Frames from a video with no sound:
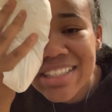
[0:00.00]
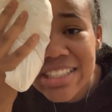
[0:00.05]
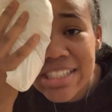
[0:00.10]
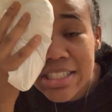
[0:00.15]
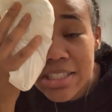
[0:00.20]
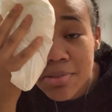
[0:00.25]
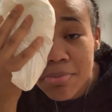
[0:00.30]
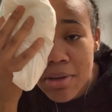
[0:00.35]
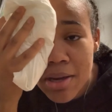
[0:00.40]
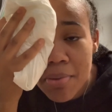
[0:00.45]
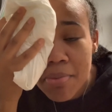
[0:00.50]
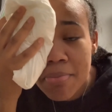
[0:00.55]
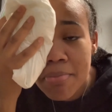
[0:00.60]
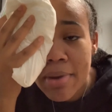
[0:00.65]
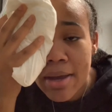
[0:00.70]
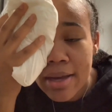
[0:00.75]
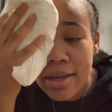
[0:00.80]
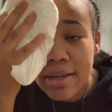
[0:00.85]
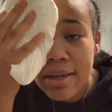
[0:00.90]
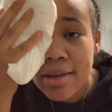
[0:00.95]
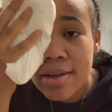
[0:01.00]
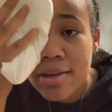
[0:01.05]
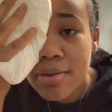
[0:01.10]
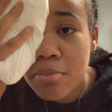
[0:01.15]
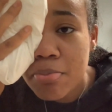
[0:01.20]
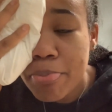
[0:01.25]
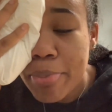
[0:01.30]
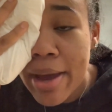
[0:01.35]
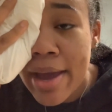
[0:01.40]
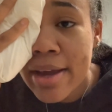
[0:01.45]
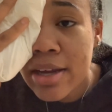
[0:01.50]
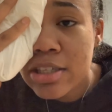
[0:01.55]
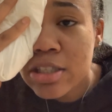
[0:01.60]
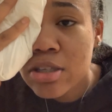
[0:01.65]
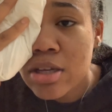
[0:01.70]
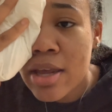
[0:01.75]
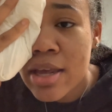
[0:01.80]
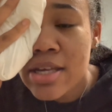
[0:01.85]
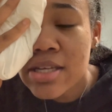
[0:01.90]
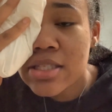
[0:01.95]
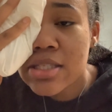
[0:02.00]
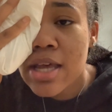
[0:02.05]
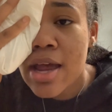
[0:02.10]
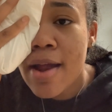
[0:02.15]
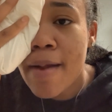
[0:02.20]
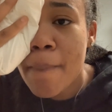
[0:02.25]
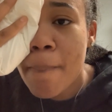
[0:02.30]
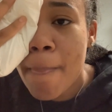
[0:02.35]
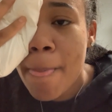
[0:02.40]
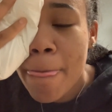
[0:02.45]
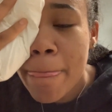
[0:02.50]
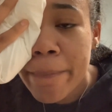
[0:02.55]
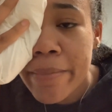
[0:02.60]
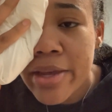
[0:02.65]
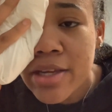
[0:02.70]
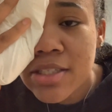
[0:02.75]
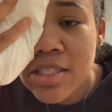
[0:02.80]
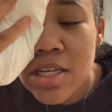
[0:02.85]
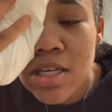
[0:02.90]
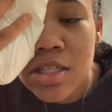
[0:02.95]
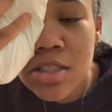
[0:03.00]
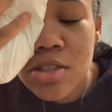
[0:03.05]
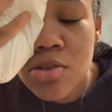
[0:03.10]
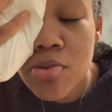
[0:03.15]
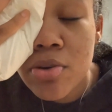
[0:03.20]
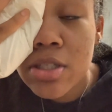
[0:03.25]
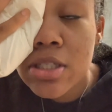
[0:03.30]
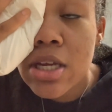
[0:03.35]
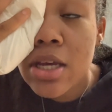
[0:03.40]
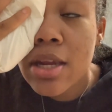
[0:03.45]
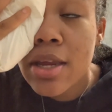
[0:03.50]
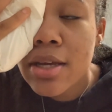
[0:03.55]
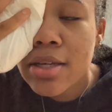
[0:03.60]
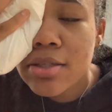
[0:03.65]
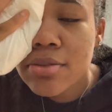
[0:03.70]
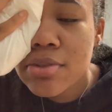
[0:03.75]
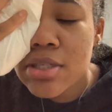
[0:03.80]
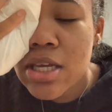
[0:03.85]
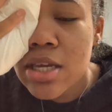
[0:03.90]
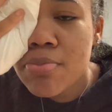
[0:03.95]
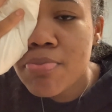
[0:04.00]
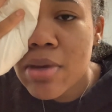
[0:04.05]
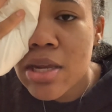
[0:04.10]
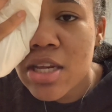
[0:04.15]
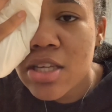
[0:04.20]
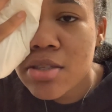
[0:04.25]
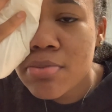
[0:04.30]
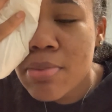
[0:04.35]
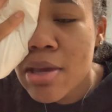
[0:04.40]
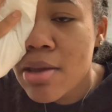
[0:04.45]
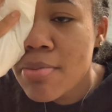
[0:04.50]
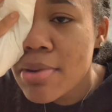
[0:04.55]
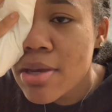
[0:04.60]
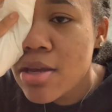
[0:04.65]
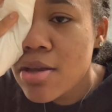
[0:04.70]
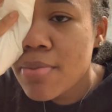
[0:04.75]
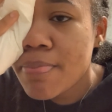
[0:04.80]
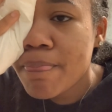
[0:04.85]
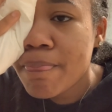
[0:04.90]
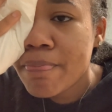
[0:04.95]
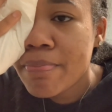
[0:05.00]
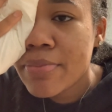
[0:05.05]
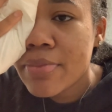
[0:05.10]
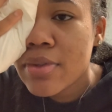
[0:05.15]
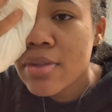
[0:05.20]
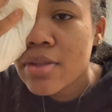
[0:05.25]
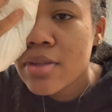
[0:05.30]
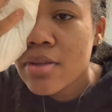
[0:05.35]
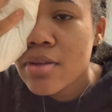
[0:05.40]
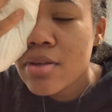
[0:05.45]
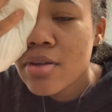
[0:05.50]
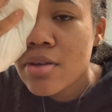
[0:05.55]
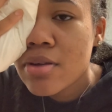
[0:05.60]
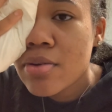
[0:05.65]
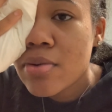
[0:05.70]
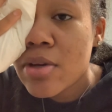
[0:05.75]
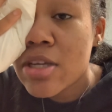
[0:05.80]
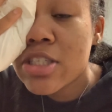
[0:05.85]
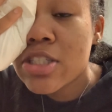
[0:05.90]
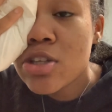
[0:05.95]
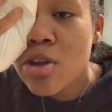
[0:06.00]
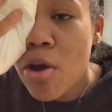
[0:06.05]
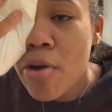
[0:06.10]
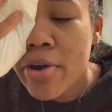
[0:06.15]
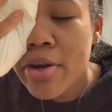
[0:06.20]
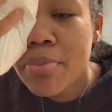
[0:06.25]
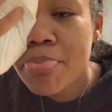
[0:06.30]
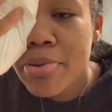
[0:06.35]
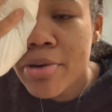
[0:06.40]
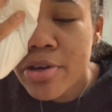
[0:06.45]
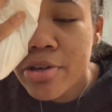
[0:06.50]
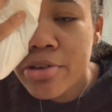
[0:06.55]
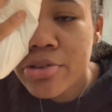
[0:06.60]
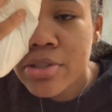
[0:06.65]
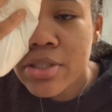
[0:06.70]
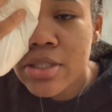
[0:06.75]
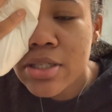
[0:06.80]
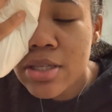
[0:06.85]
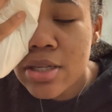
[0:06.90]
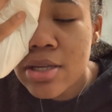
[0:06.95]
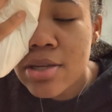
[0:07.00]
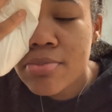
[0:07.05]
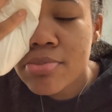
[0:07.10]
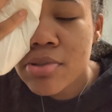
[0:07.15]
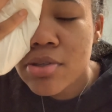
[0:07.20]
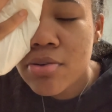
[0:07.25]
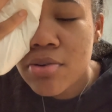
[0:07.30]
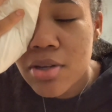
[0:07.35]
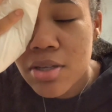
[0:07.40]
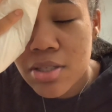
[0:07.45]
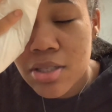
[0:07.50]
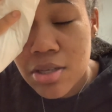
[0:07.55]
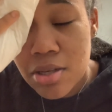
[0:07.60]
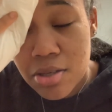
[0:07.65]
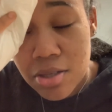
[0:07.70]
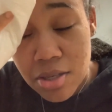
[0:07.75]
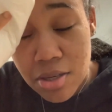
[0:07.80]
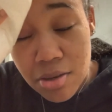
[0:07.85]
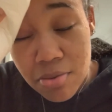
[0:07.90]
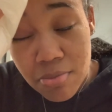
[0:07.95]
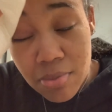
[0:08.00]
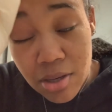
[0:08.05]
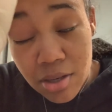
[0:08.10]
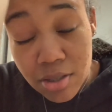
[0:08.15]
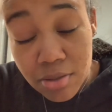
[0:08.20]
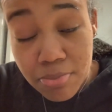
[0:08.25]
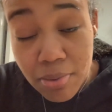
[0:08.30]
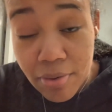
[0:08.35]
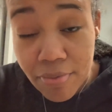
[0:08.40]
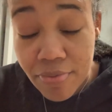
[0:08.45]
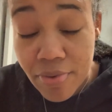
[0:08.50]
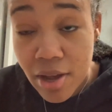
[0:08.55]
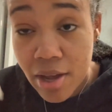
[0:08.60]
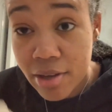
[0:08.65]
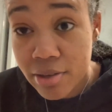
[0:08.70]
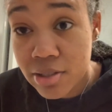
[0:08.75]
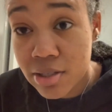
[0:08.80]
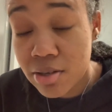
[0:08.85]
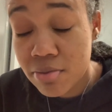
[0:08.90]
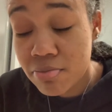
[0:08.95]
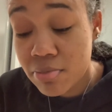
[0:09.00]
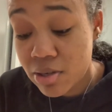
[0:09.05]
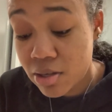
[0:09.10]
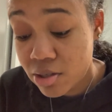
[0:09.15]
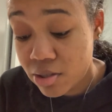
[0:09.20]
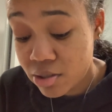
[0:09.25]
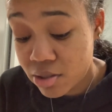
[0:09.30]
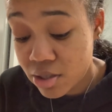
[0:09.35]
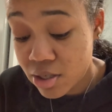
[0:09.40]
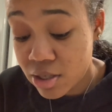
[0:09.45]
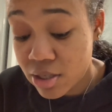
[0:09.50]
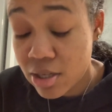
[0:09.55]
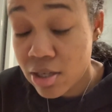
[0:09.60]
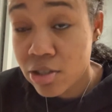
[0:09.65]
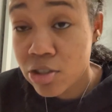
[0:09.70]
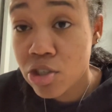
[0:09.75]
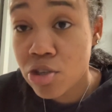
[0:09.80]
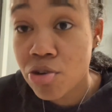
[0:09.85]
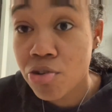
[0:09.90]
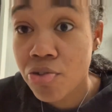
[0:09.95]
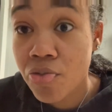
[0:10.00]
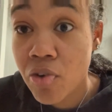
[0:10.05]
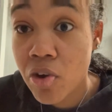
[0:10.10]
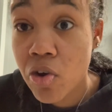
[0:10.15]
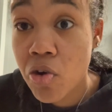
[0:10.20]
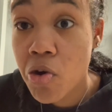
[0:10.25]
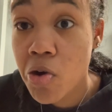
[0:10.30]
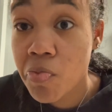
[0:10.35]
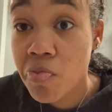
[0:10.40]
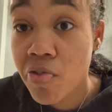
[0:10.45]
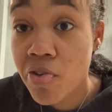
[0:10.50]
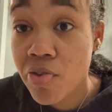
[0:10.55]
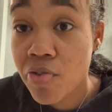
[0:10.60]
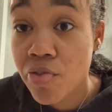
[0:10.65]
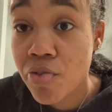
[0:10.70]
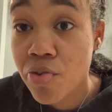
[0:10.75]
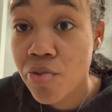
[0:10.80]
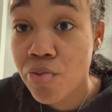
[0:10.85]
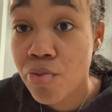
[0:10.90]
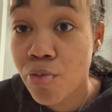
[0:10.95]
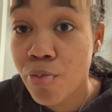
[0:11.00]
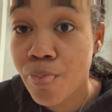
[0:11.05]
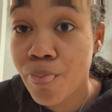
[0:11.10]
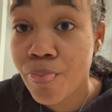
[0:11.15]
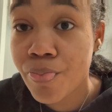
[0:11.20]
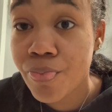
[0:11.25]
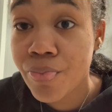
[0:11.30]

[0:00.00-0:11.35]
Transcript: She should be coming back, like, back ASAP. They said it's going to take, like, 10 minutes maybe it's longer to put her to sleep. So they said 10 minutes, about five, 10 minutes. And then she go to recovery room.